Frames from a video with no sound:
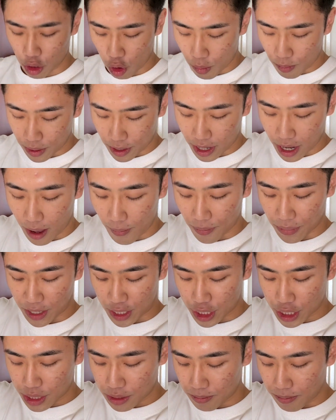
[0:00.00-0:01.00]
open up the
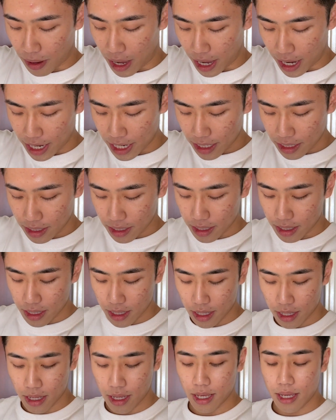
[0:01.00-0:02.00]
spine
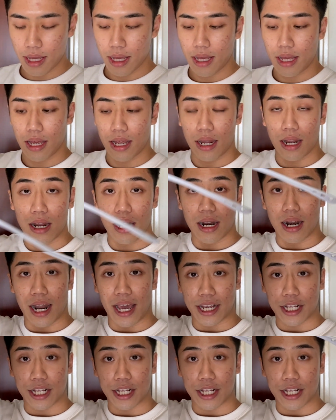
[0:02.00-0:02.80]
like